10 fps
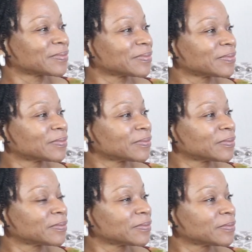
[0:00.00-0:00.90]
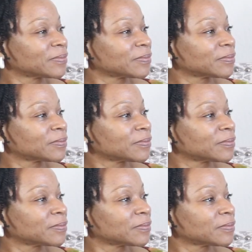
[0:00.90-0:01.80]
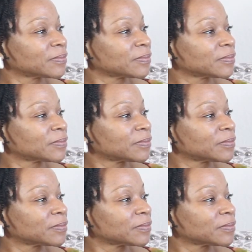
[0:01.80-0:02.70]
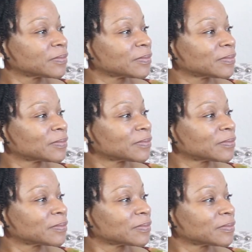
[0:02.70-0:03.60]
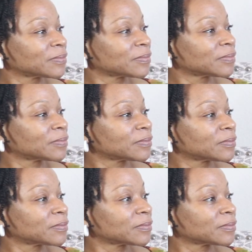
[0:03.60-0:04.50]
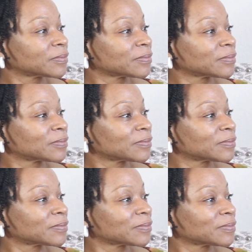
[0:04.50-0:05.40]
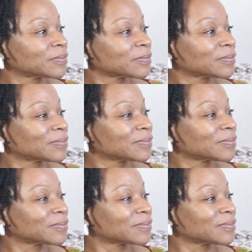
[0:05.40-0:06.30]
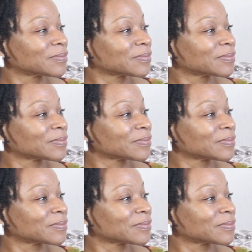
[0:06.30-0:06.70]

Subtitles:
(not speaking)